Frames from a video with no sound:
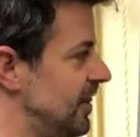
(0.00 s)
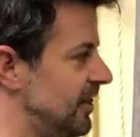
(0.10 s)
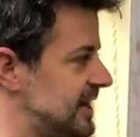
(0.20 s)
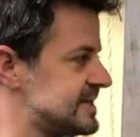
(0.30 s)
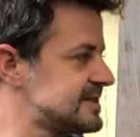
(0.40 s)

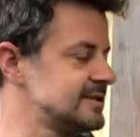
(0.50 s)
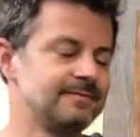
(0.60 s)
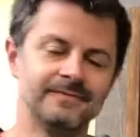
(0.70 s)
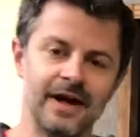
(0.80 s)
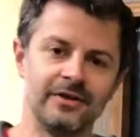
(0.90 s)
This,
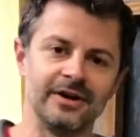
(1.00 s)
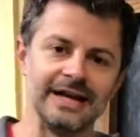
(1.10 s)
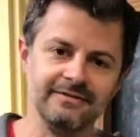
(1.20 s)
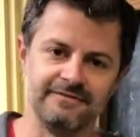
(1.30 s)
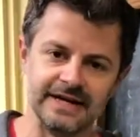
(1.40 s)
another
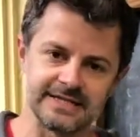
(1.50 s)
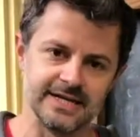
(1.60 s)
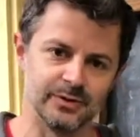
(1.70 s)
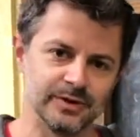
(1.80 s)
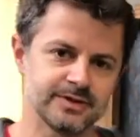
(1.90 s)
infinite
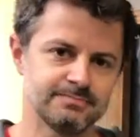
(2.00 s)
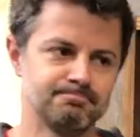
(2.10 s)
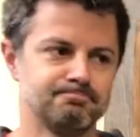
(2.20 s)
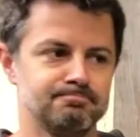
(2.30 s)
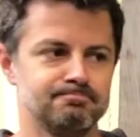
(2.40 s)
sequence.
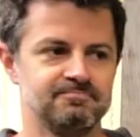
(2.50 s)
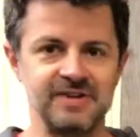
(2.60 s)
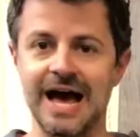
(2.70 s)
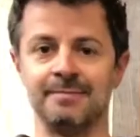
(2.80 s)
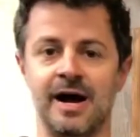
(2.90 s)
If
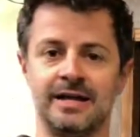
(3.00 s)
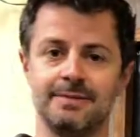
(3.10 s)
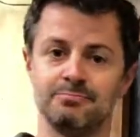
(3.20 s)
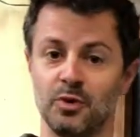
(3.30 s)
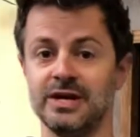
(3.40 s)
you add them all
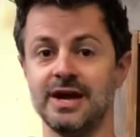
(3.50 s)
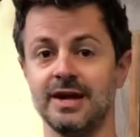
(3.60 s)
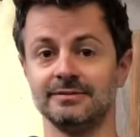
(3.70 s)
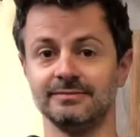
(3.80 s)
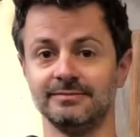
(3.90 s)
up, what do you
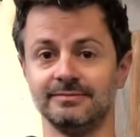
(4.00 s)
get?